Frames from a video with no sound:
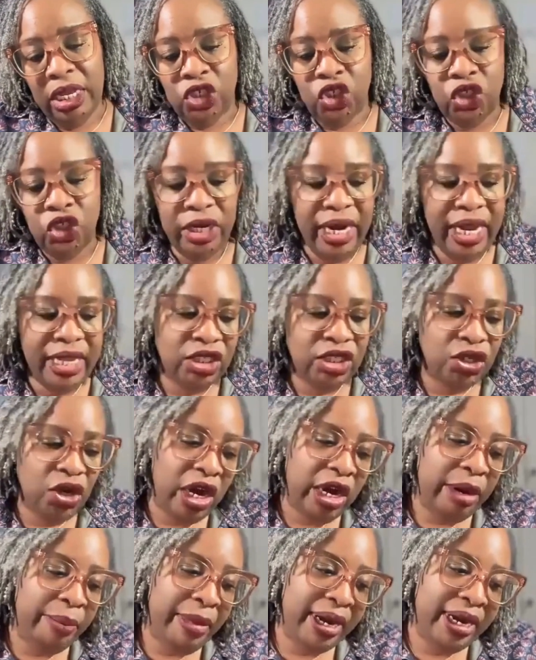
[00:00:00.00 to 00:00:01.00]
Jen, I
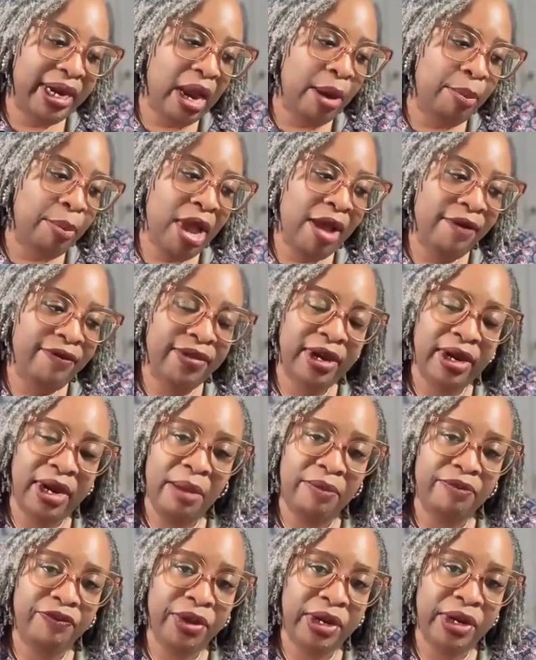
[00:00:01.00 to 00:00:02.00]
started my nonprofit and
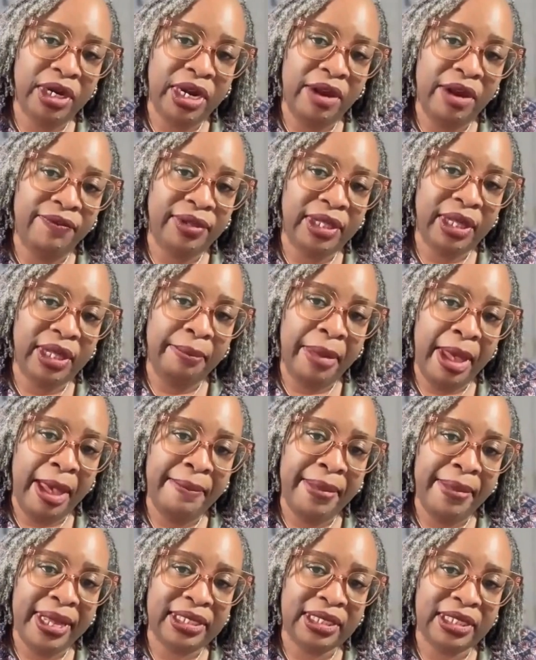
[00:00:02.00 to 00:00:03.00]
I'm funding everything by
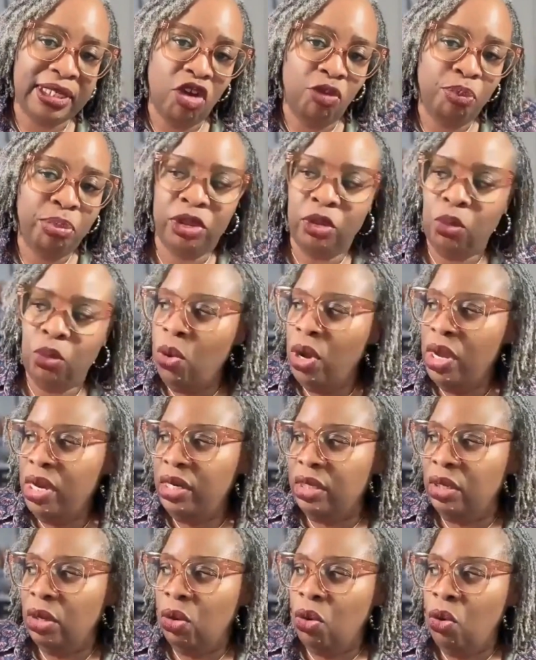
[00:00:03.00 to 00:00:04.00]
myself. But the
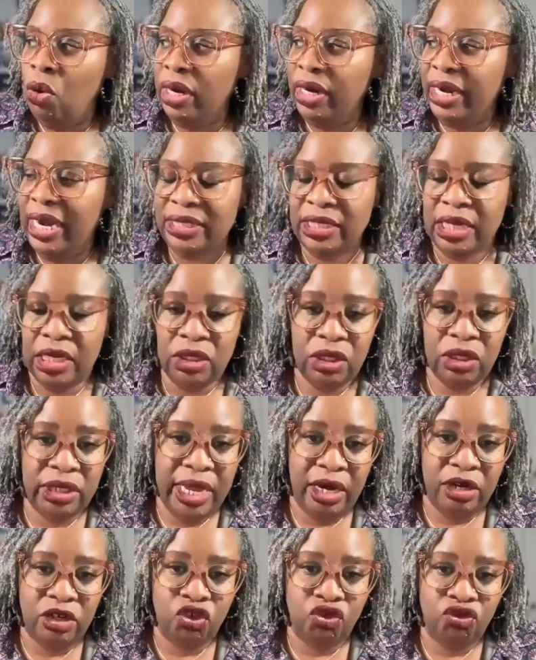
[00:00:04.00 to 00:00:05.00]
organization
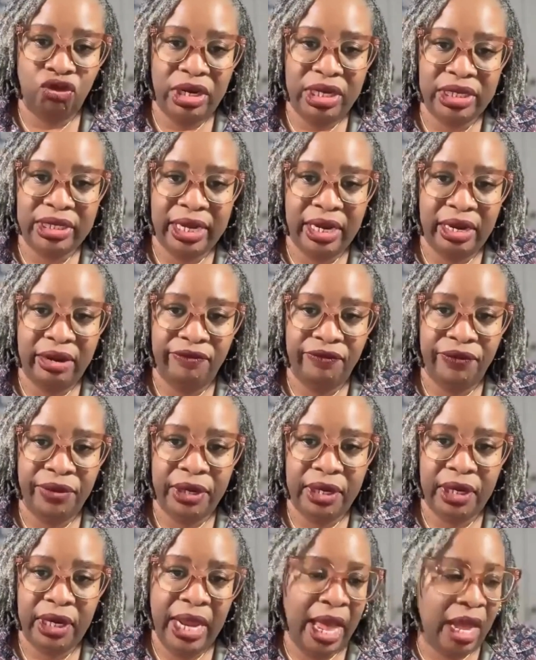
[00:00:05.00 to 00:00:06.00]
down the street is getting
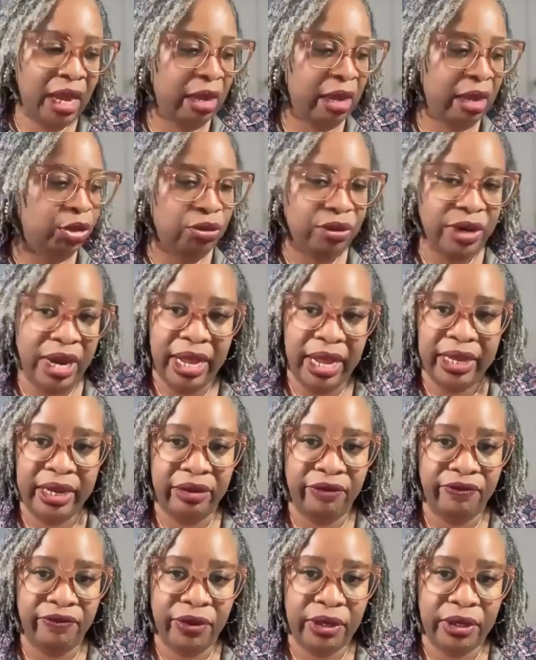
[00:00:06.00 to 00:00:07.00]
funding. How come you not
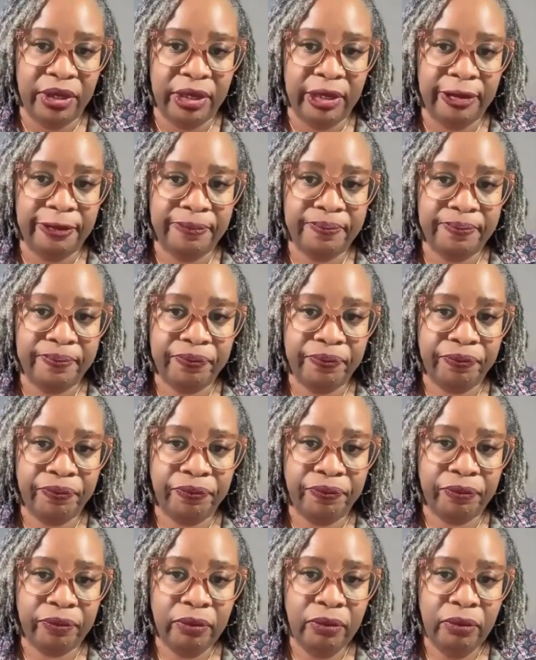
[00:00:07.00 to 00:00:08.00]
getting funding?
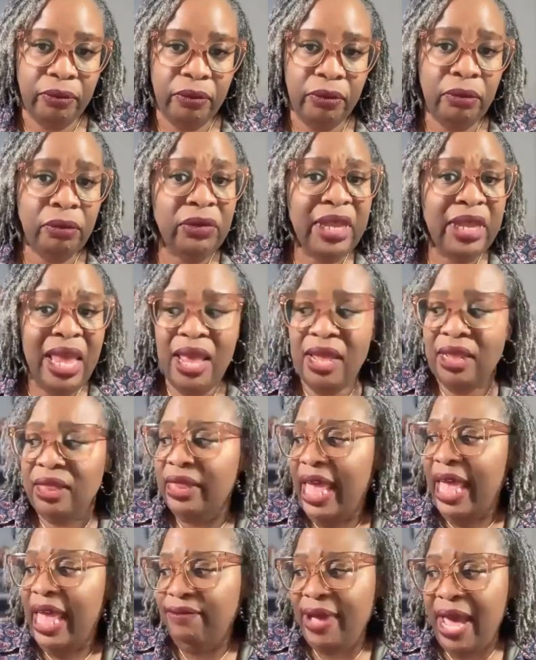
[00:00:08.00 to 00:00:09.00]

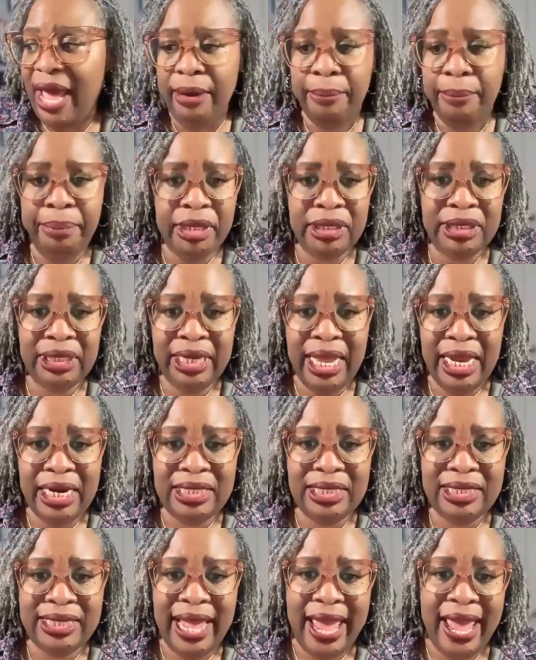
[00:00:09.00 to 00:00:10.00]
They've got a building and a
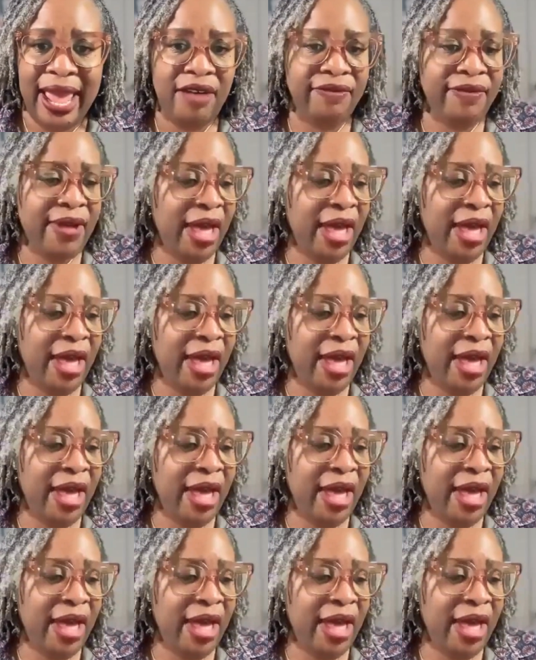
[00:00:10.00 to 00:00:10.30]
staff.